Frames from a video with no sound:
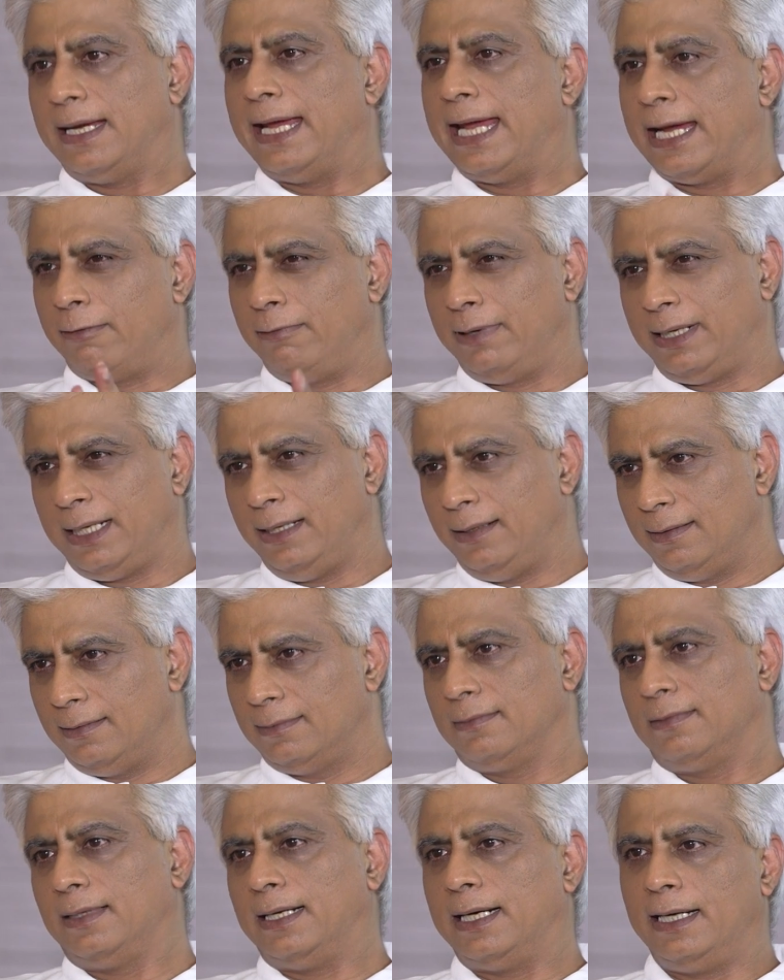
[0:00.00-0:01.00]
equity
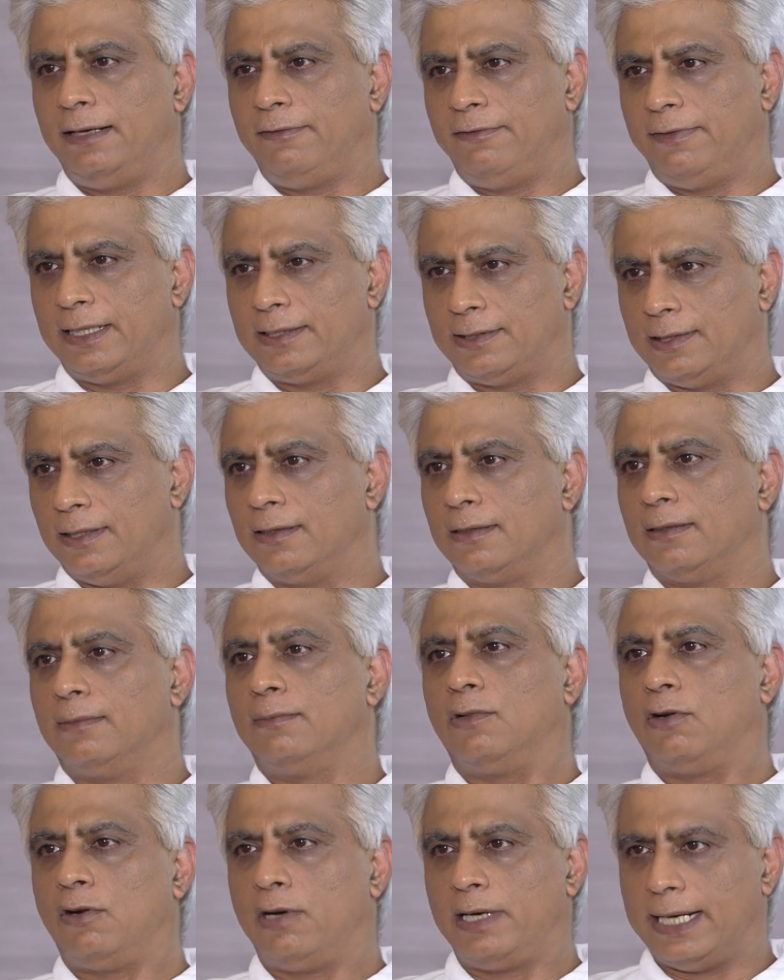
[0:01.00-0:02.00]
and fixed income
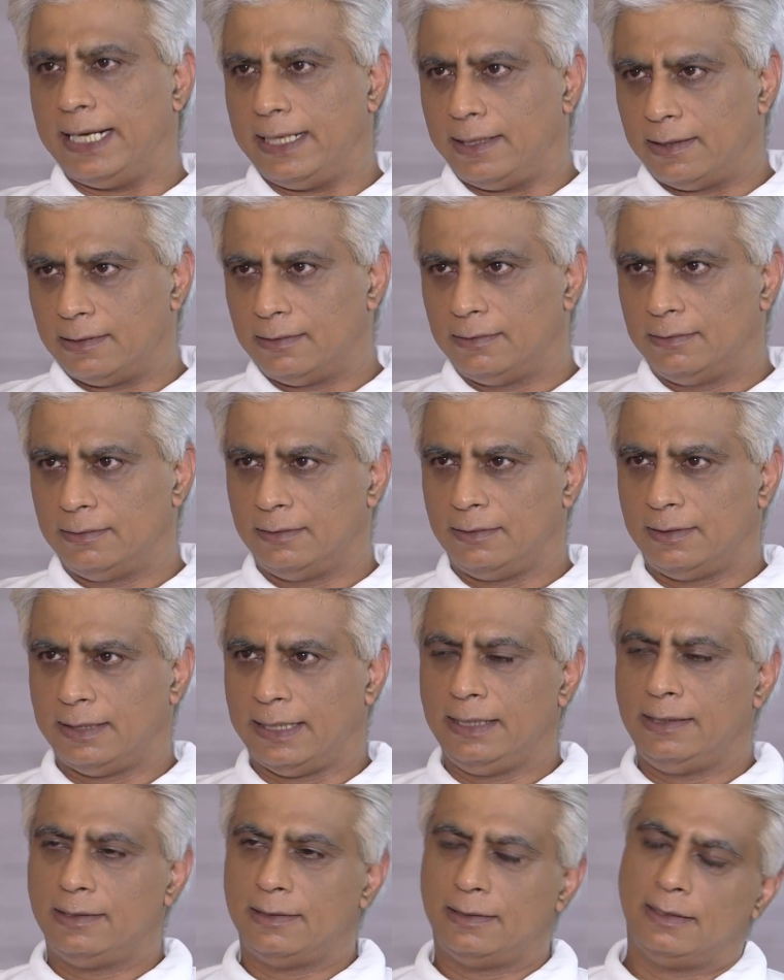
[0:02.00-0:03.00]
or debt,
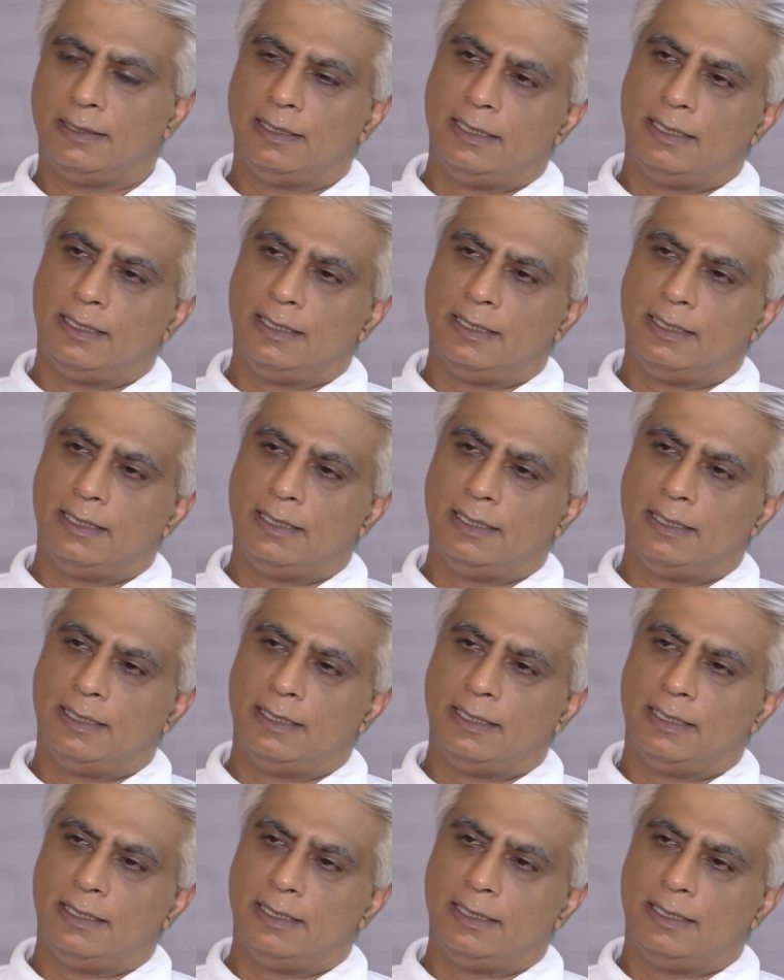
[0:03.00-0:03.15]
right?